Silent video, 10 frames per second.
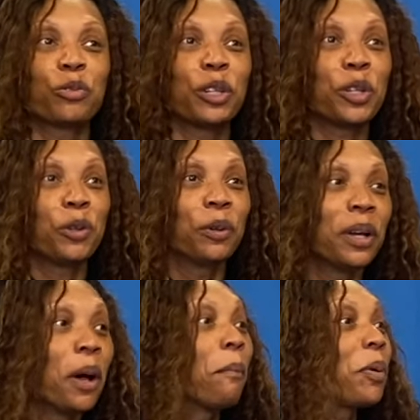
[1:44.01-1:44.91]
when you
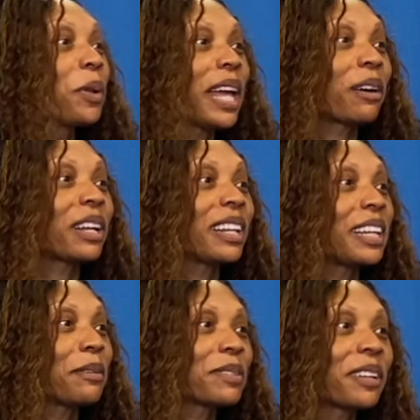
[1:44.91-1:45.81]
pull out
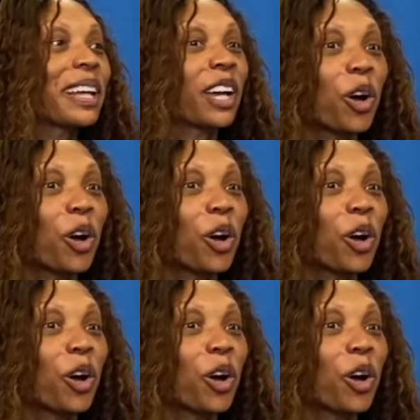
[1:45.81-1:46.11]
clips, they're like,